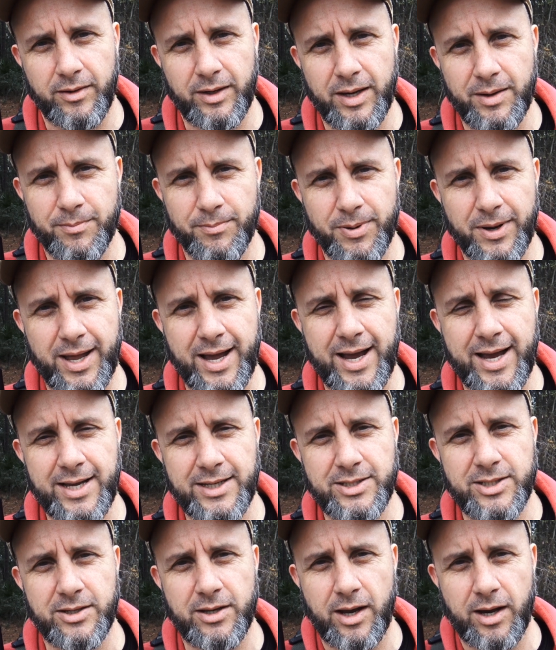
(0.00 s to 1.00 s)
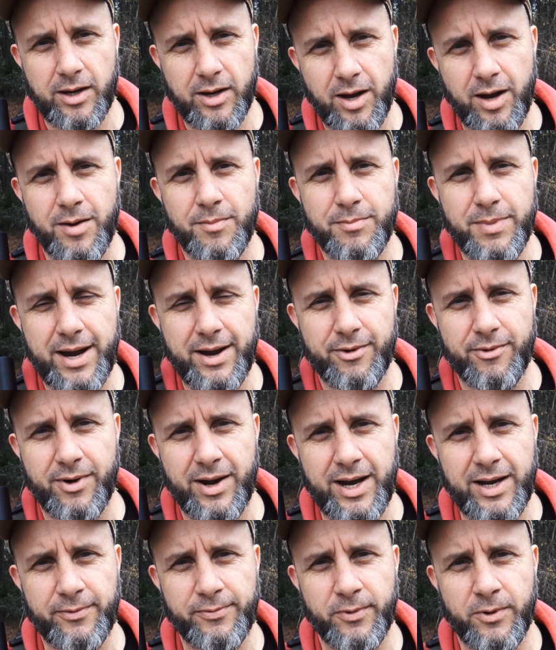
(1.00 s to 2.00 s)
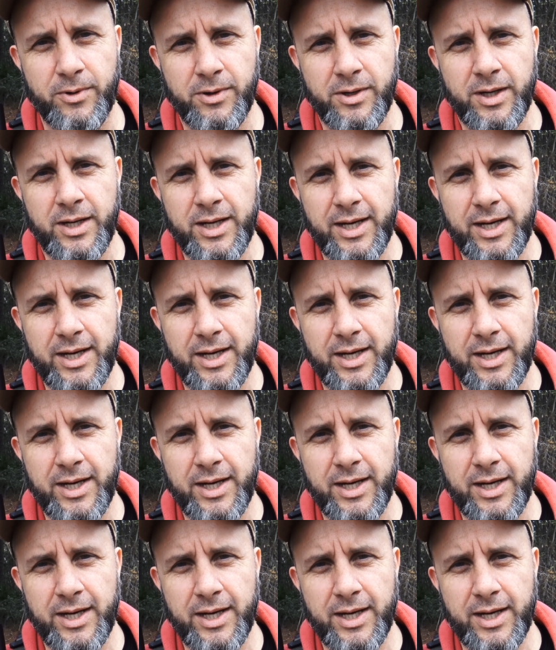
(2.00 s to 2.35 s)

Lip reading: implies, a combat rifle.